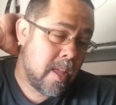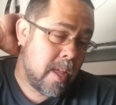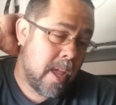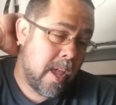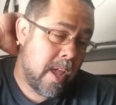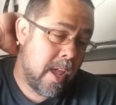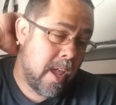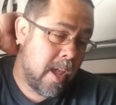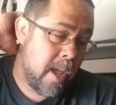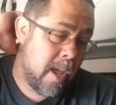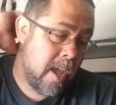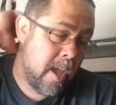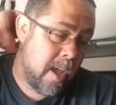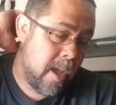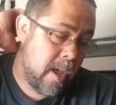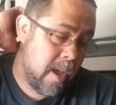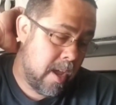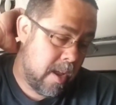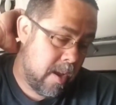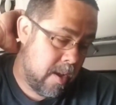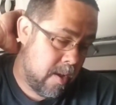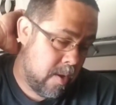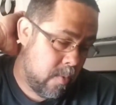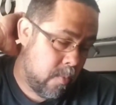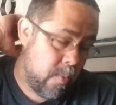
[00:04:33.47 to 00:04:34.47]

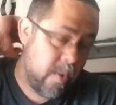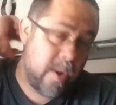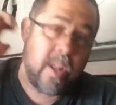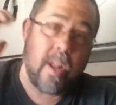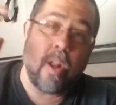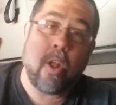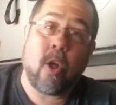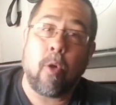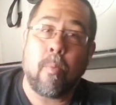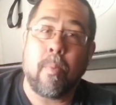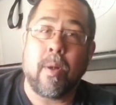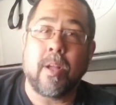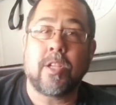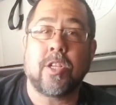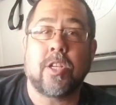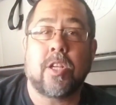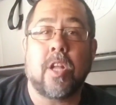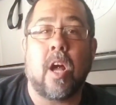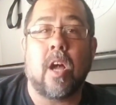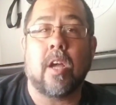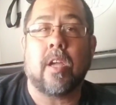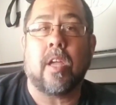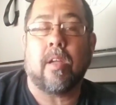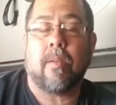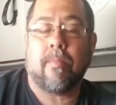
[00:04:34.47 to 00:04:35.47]
and we did a whole bunch of
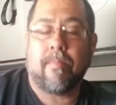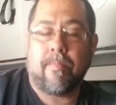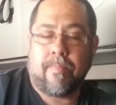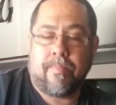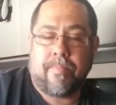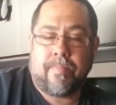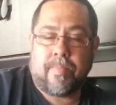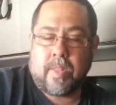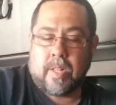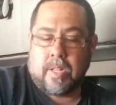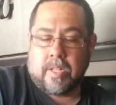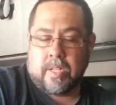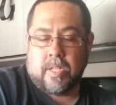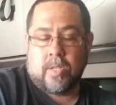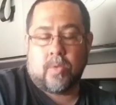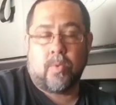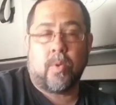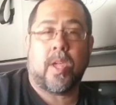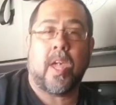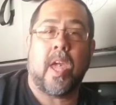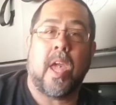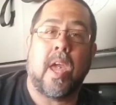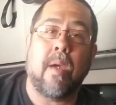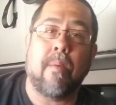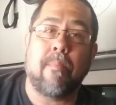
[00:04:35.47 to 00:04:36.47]
talking. Since we
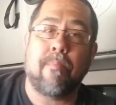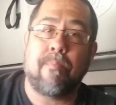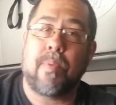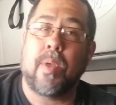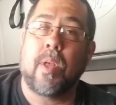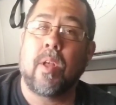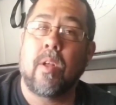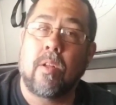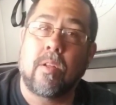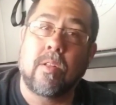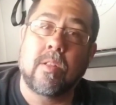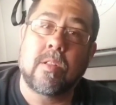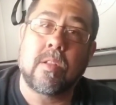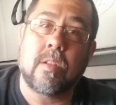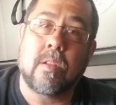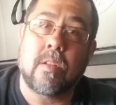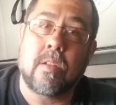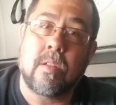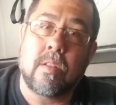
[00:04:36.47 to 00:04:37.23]
can't build